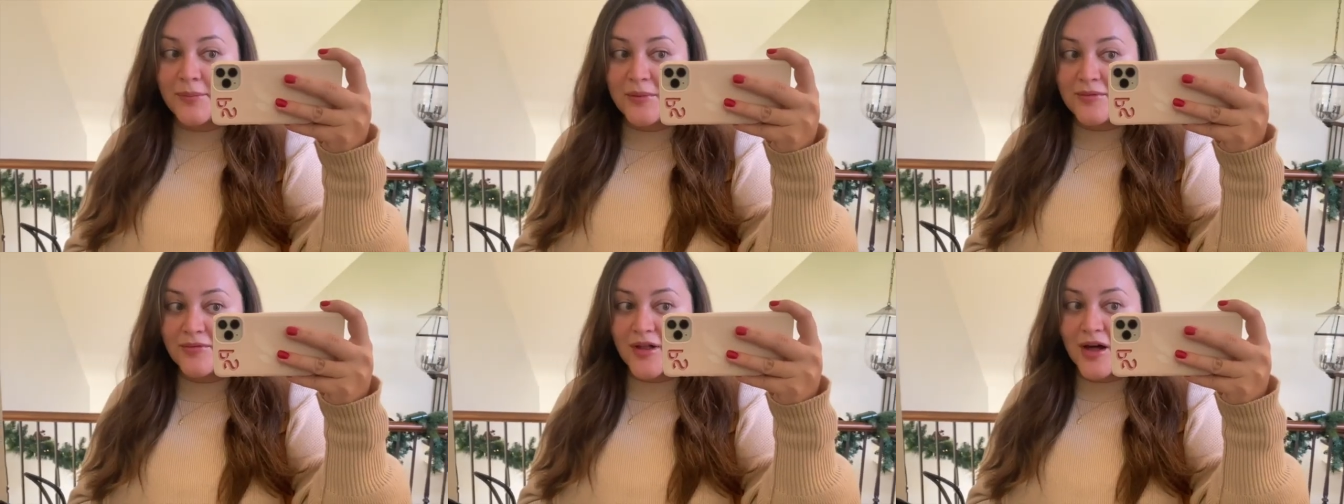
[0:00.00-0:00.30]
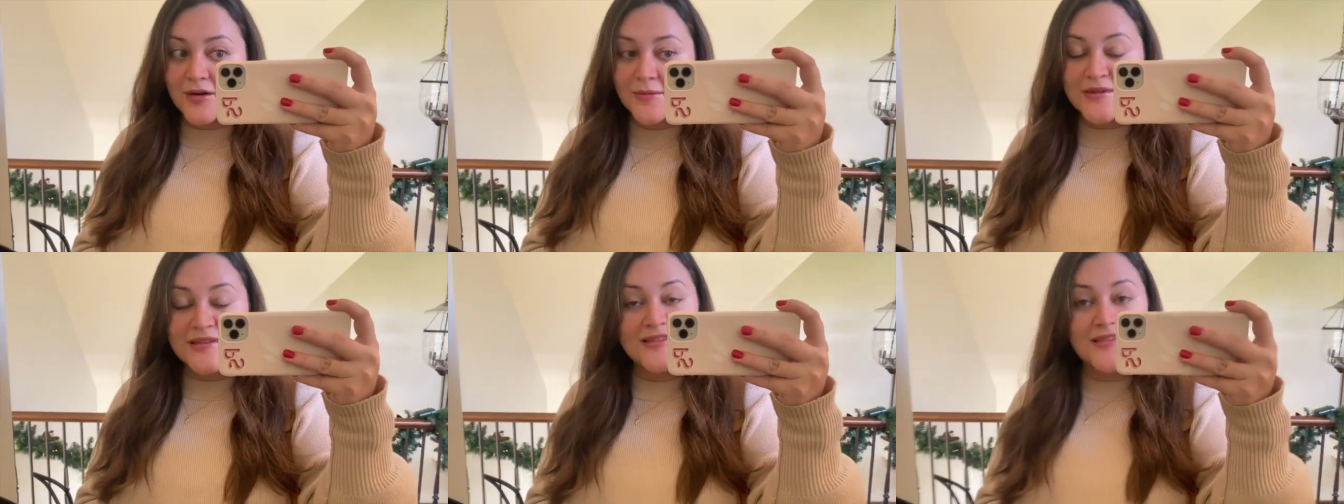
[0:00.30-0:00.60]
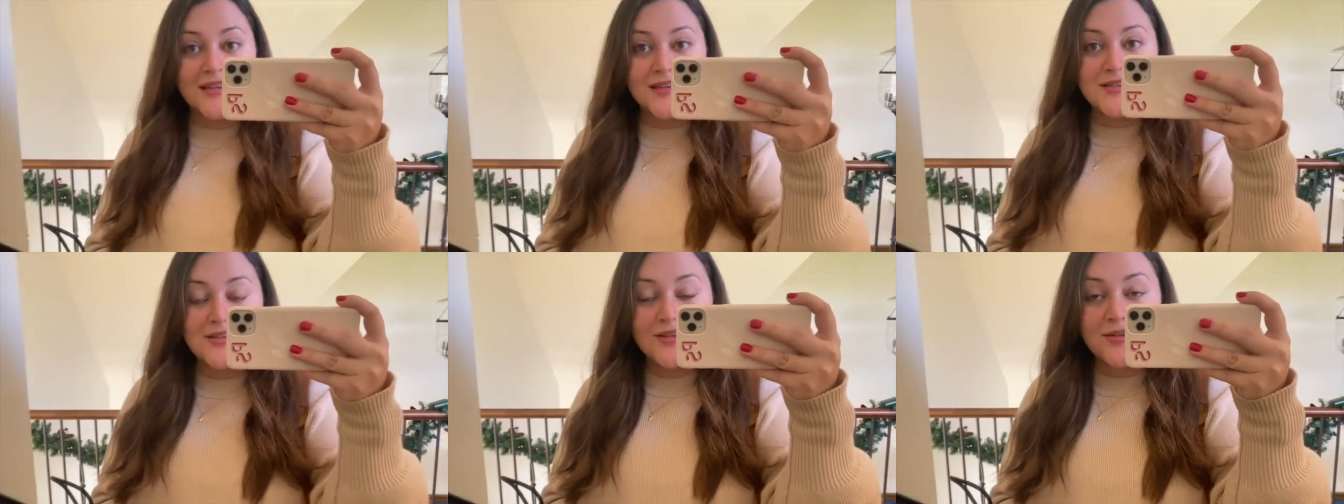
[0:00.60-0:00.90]
Vlogmas
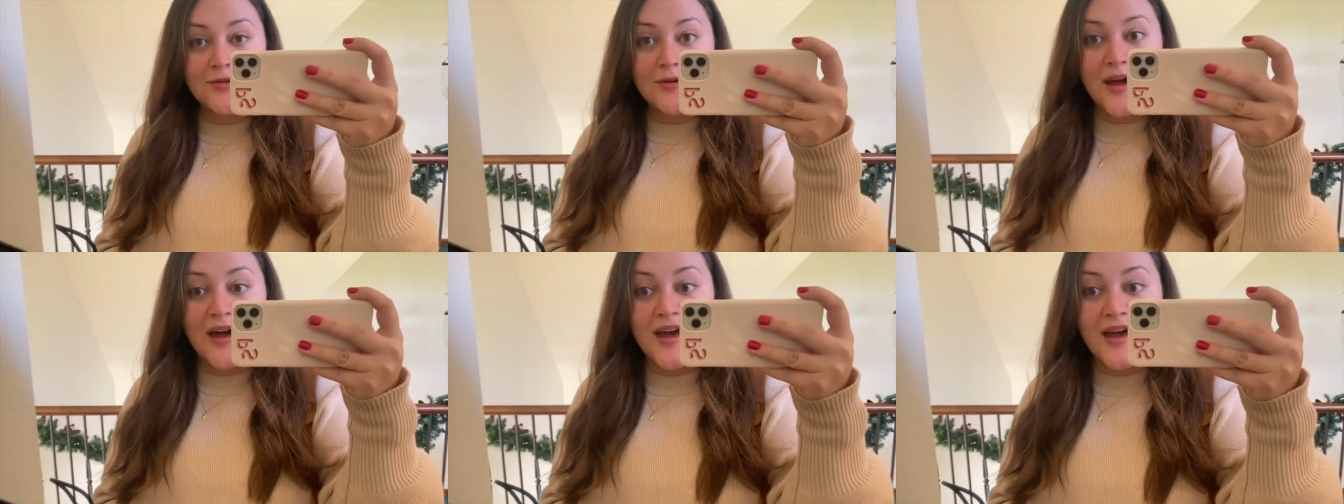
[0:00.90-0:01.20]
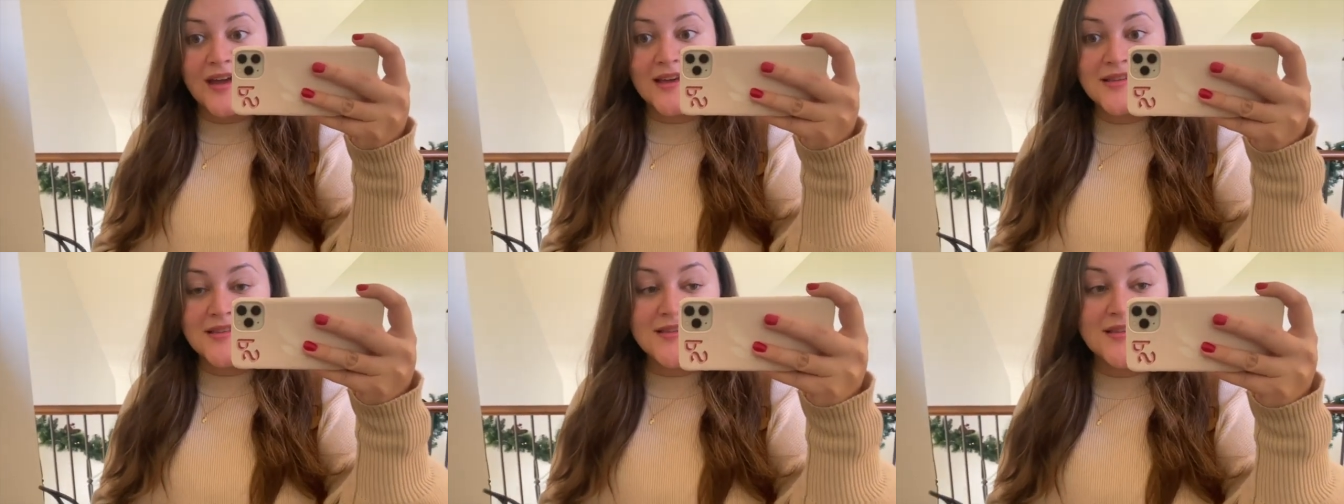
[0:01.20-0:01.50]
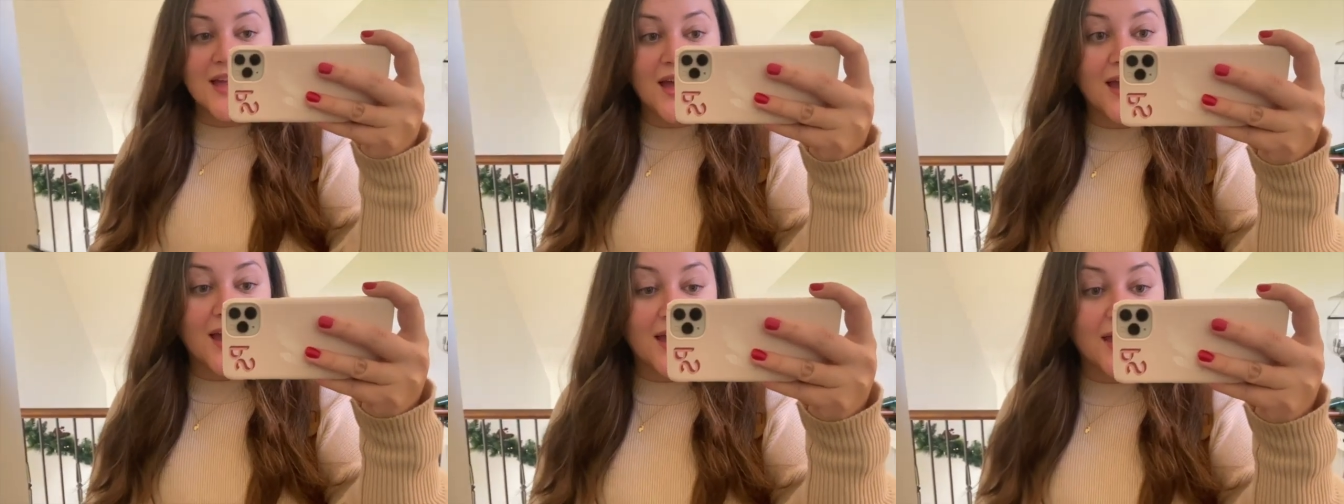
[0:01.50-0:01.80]
Day 2, guys.
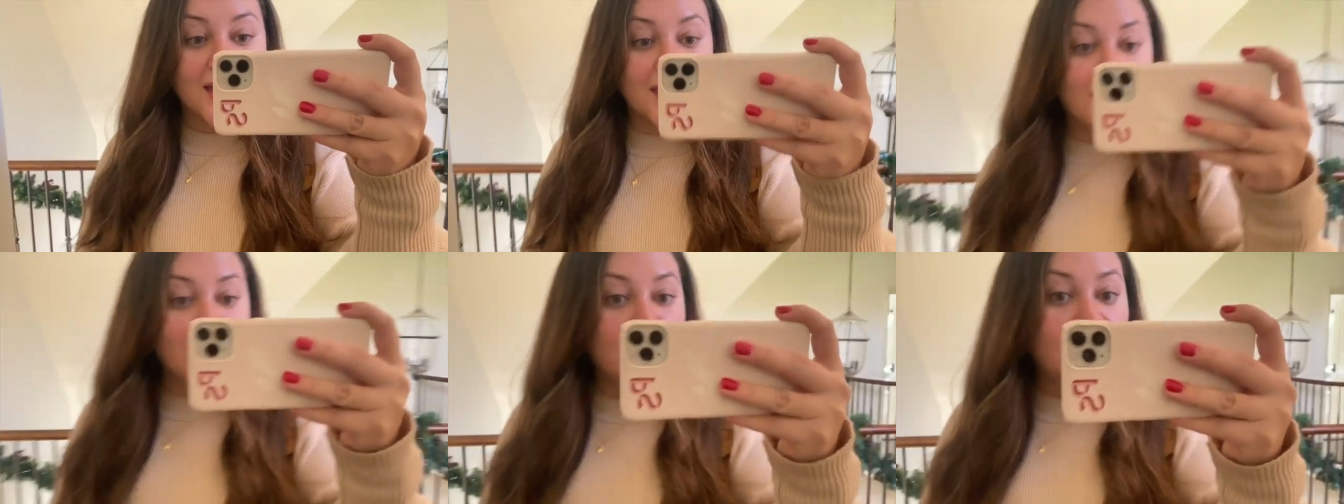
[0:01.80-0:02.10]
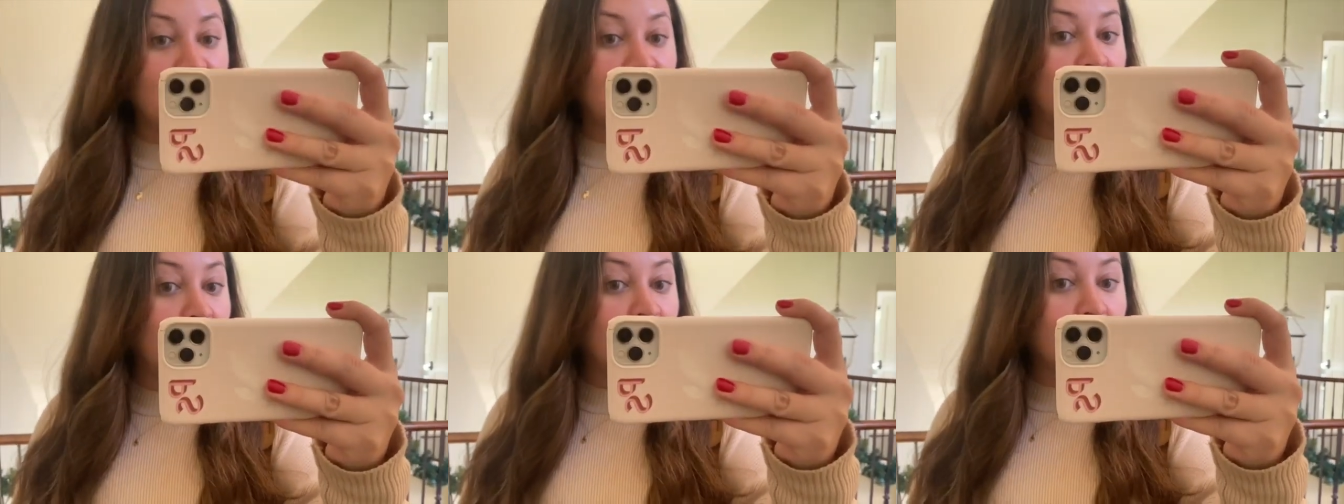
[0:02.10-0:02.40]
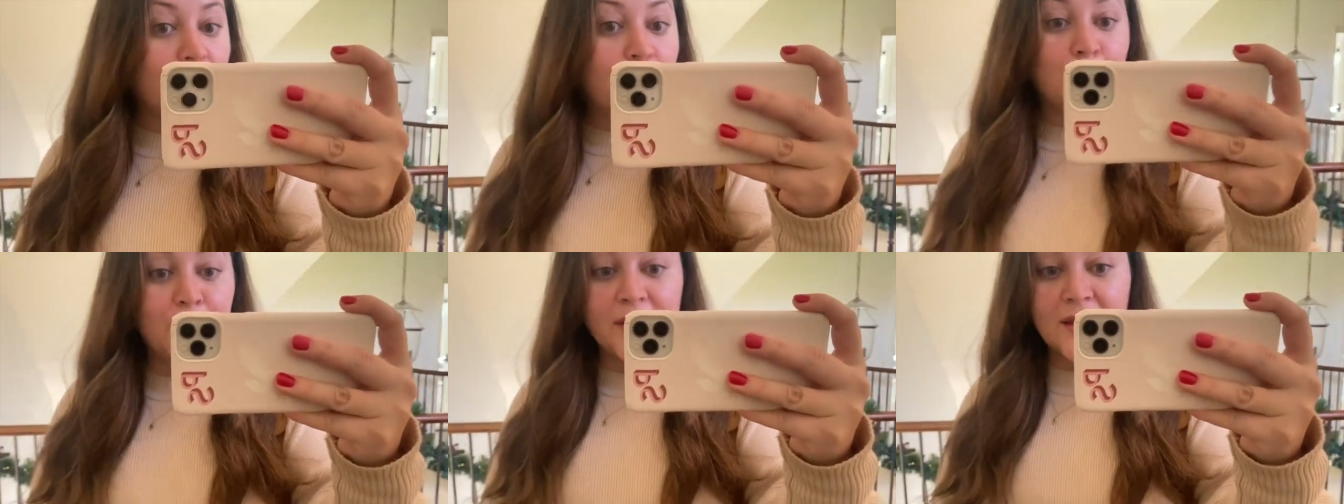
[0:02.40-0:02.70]
I
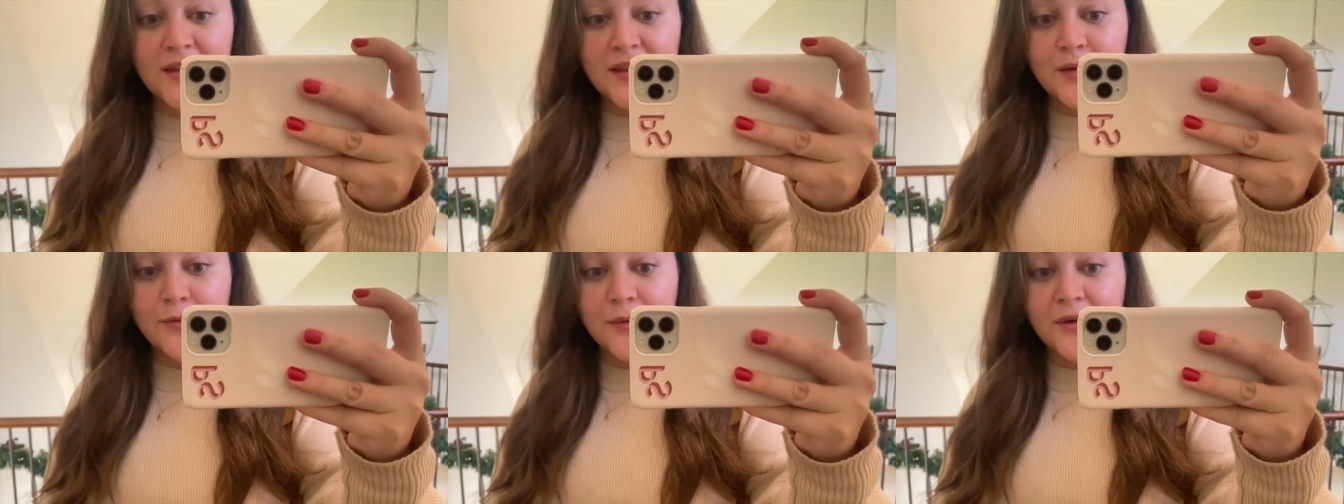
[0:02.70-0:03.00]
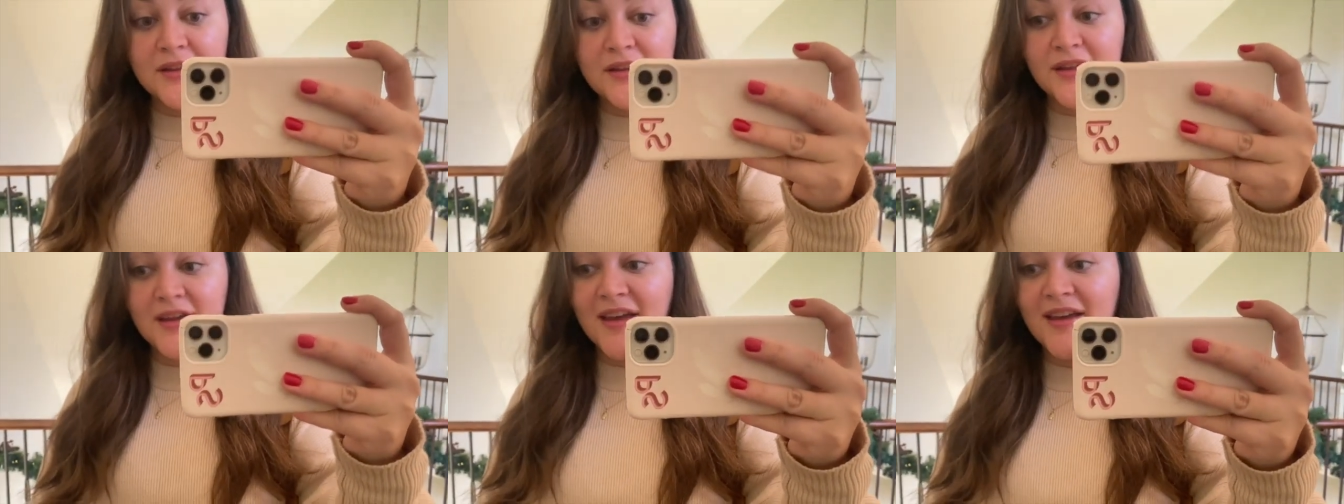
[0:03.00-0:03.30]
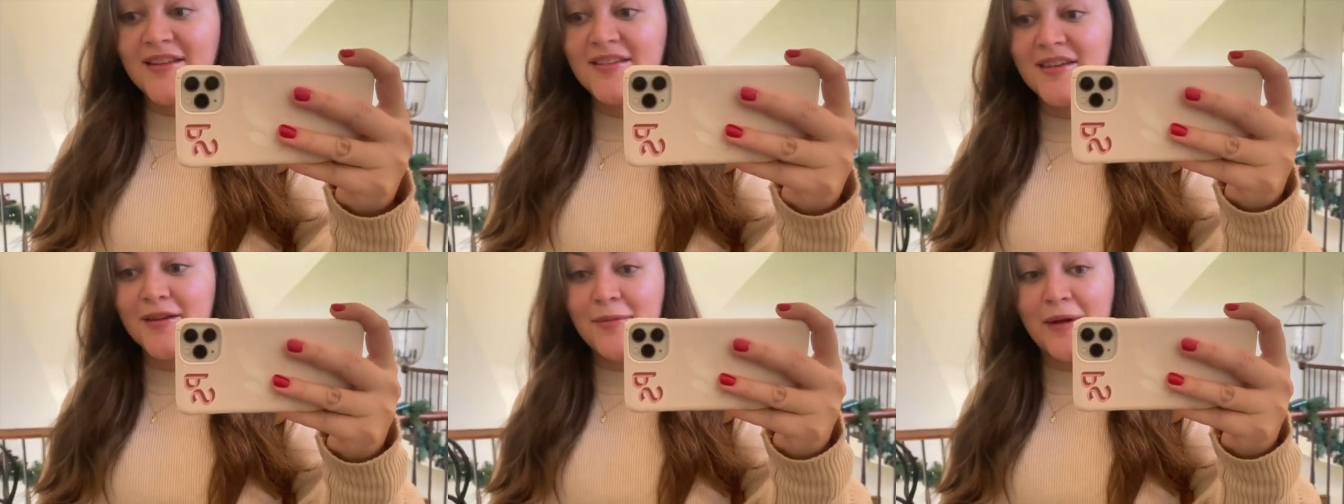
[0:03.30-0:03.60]
quickly did my